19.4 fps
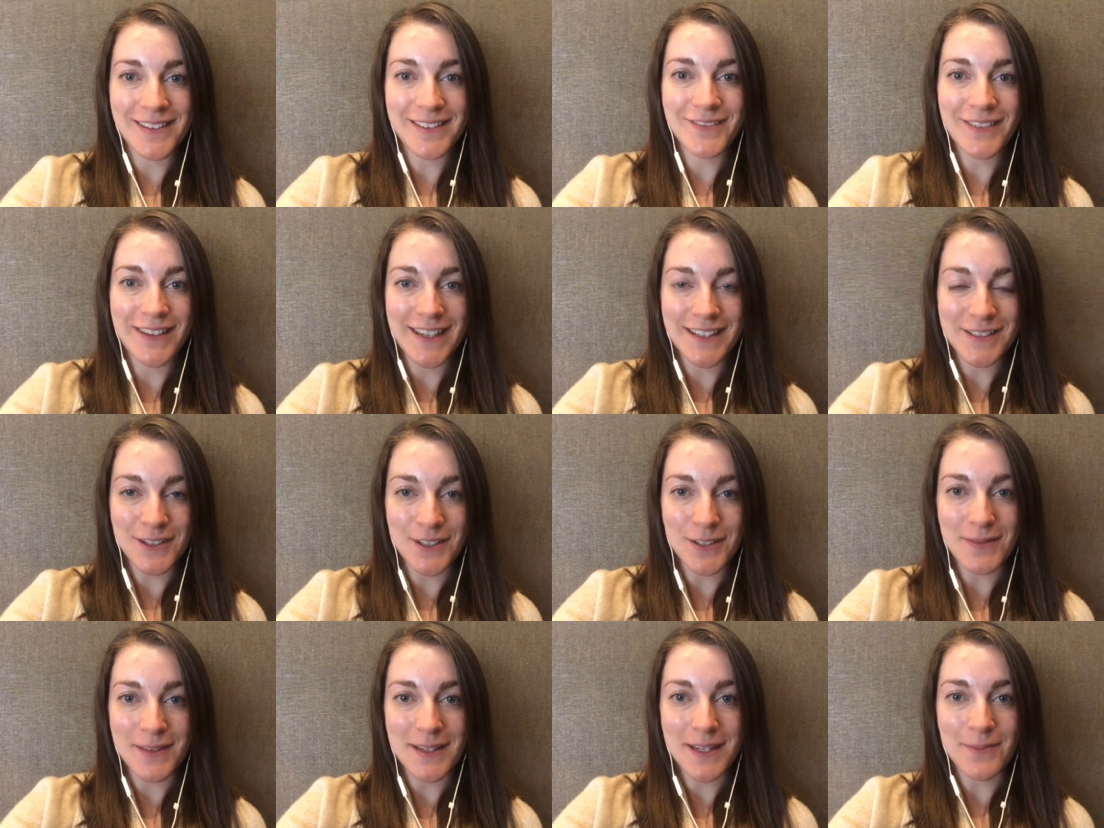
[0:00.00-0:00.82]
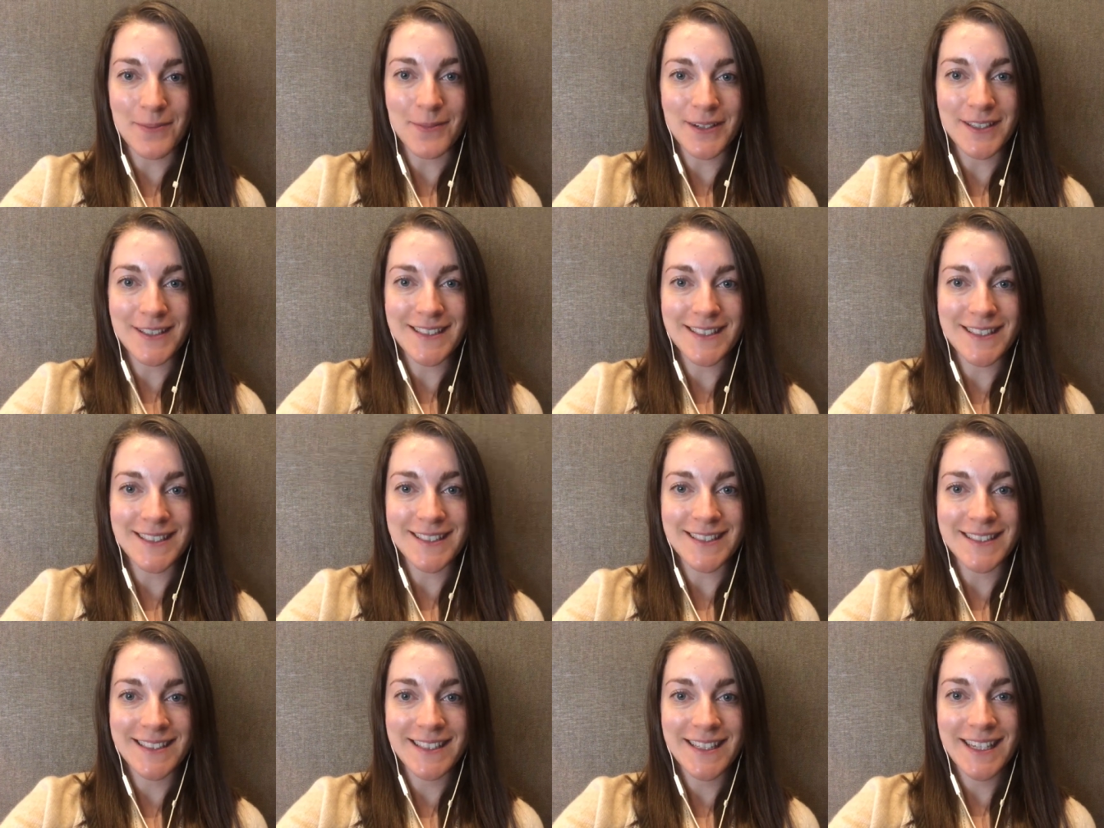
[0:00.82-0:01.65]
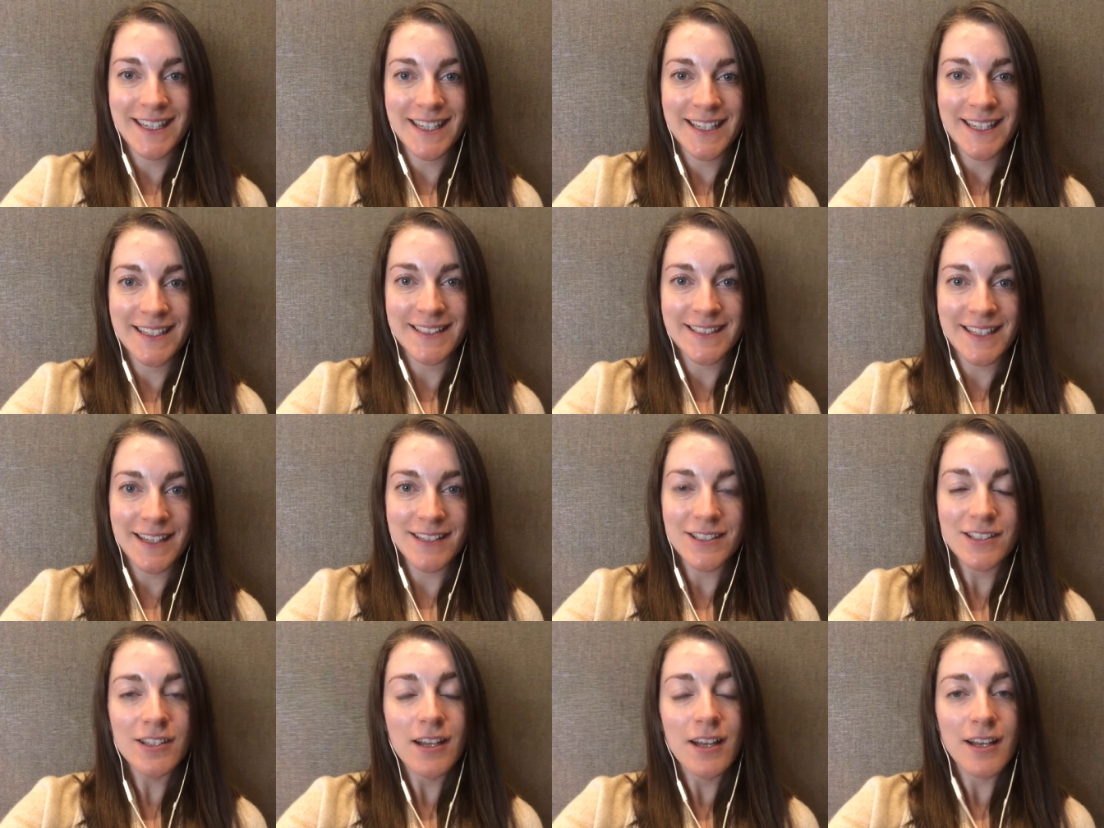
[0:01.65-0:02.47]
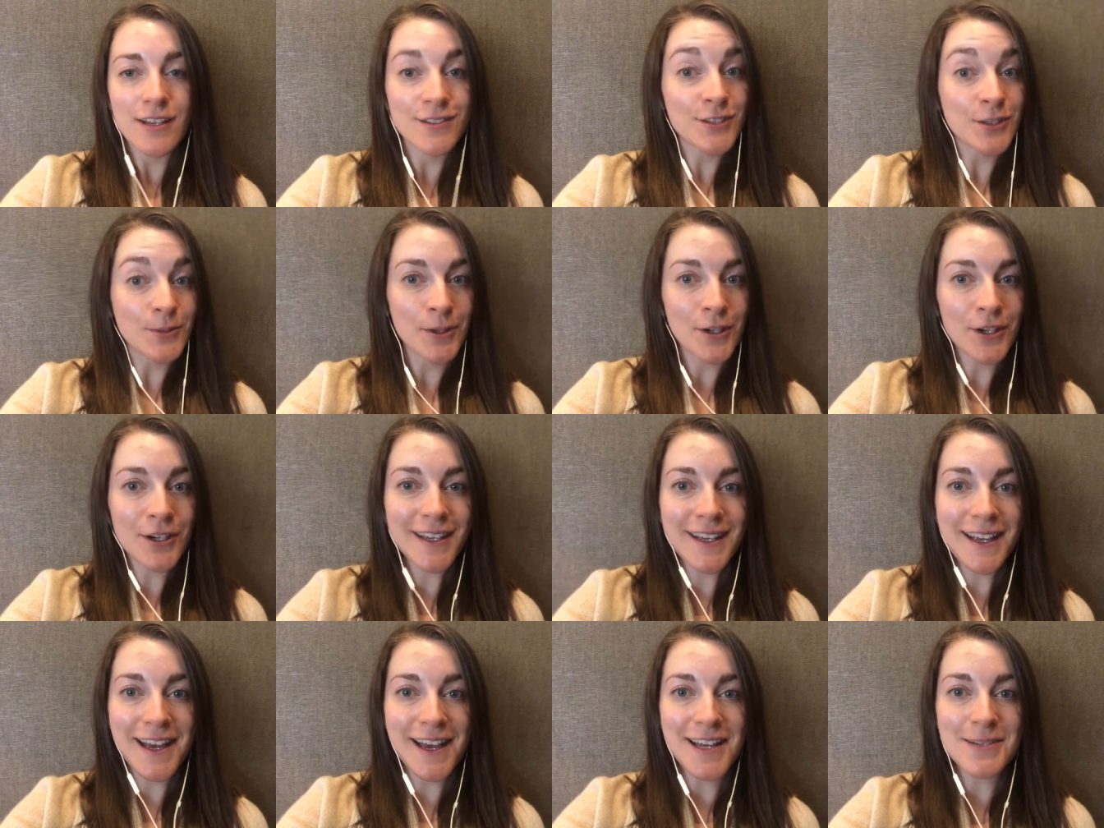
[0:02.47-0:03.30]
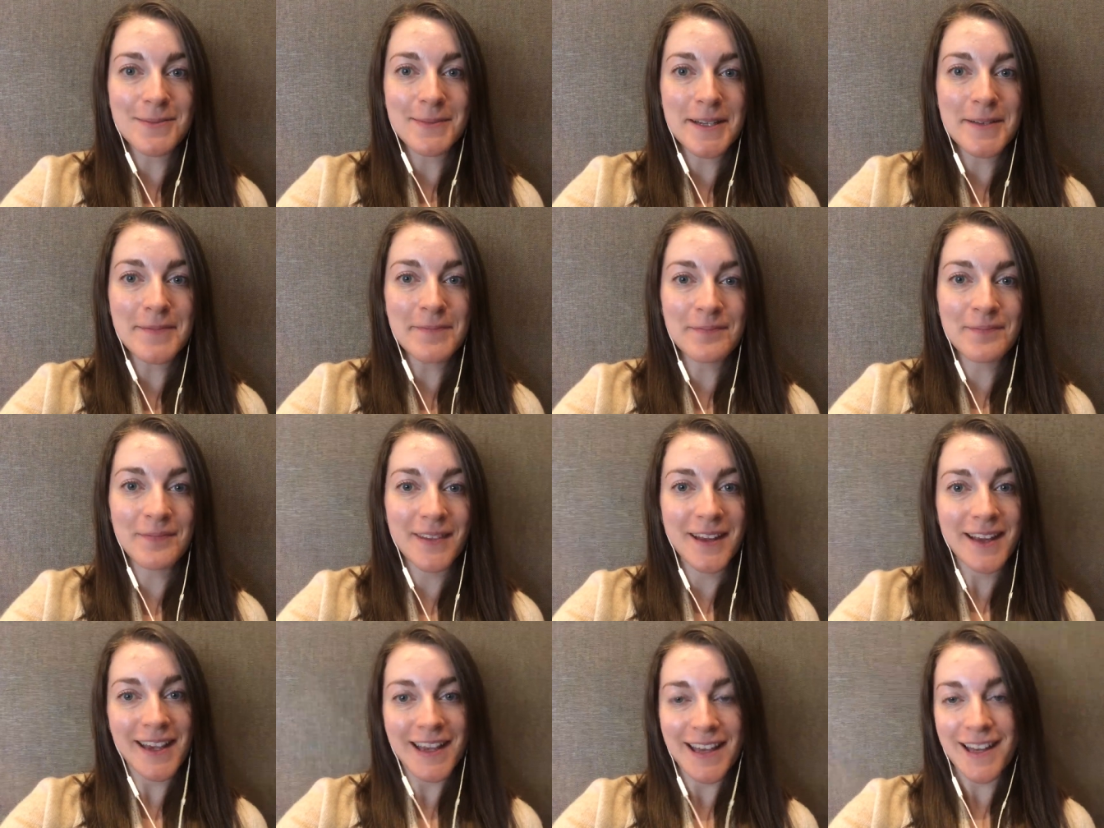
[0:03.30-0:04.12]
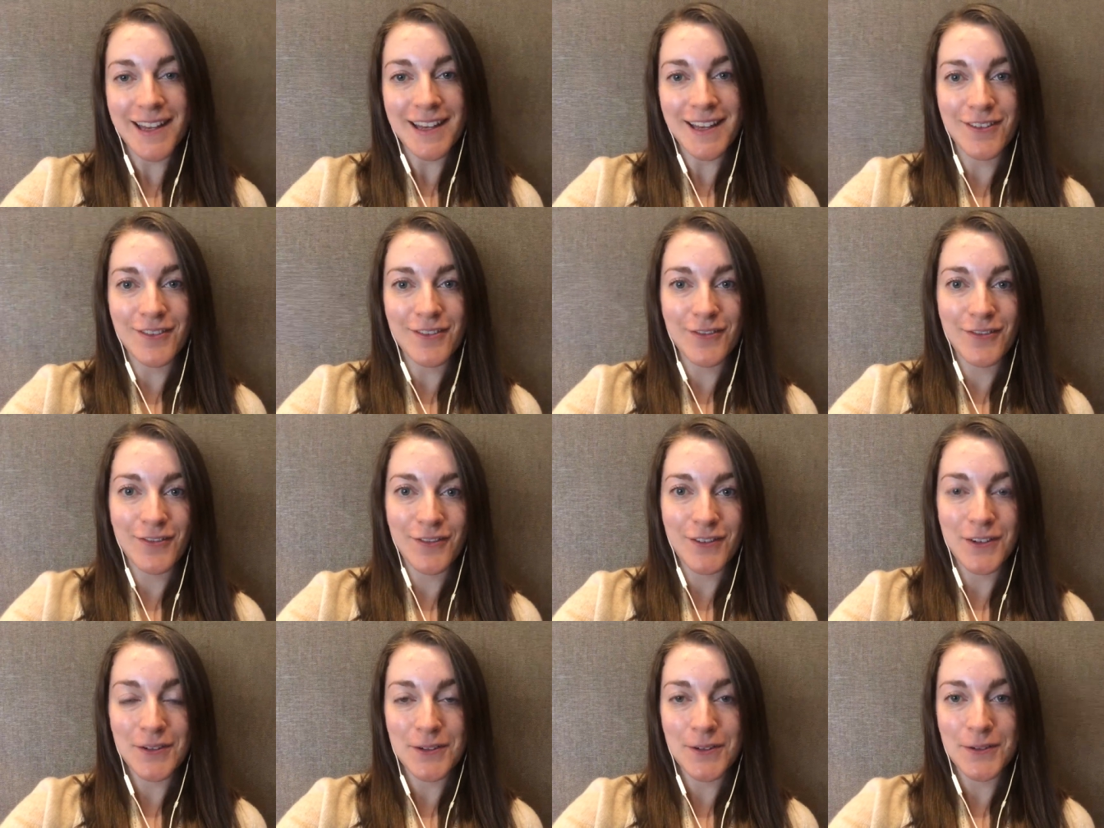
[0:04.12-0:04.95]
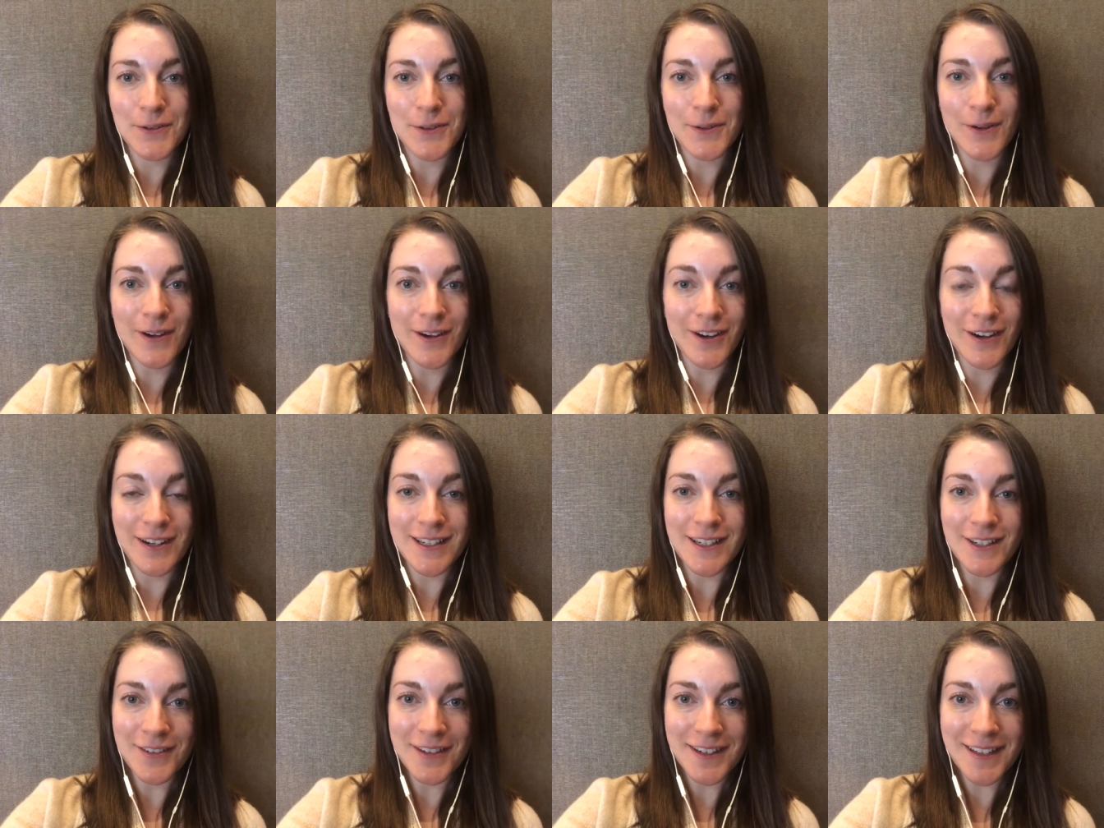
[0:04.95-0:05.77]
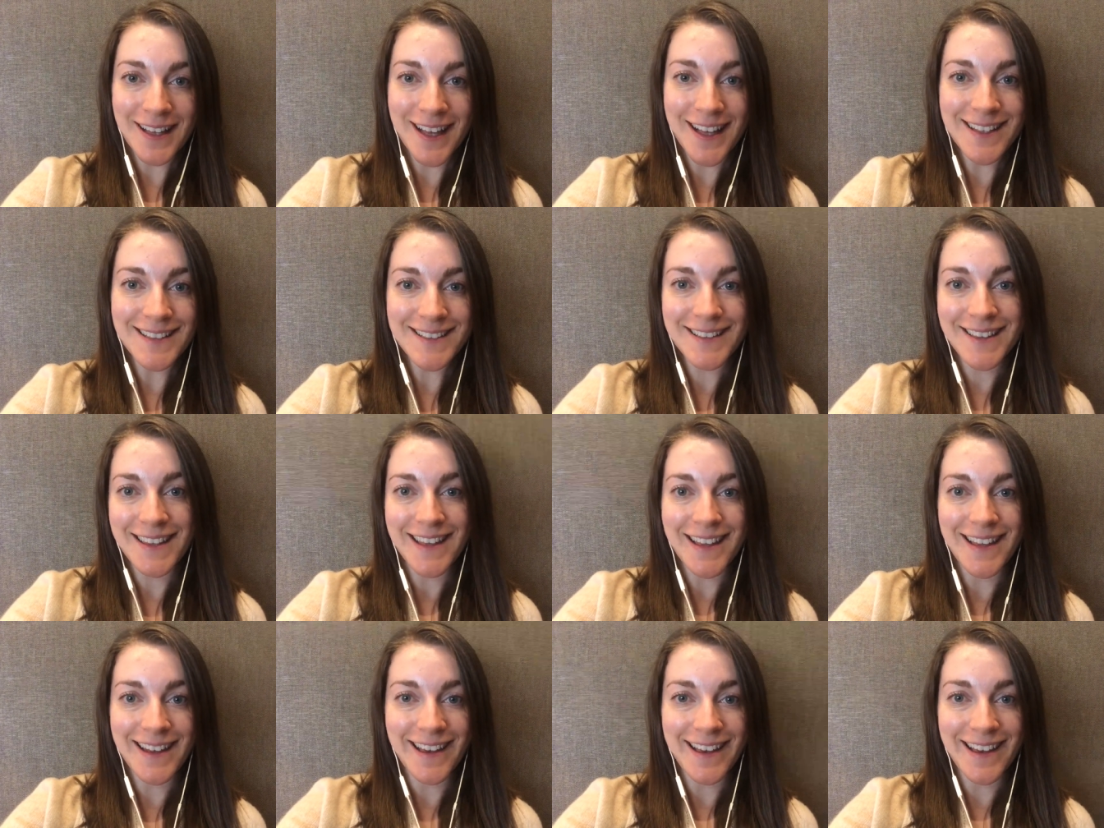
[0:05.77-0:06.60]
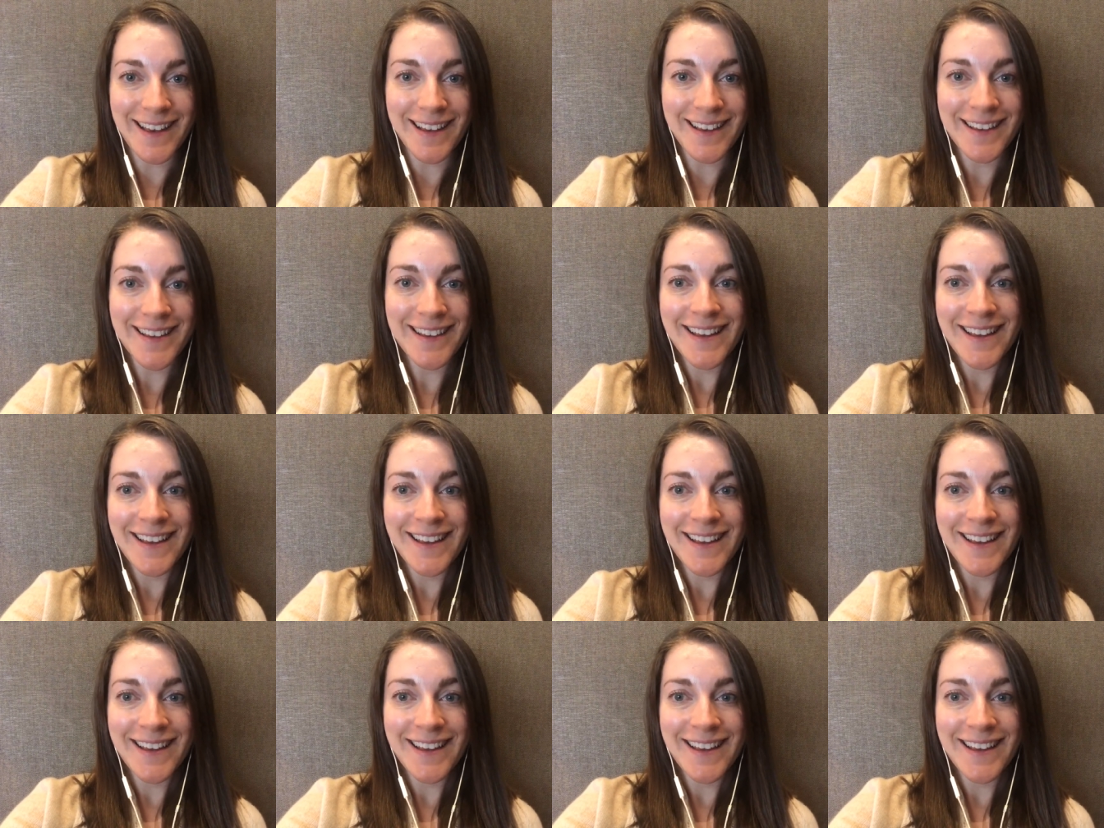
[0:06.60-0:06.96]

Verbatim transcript: when I told him the numbers, is he said, assume you're in economy, and if you are in a different class, then uh,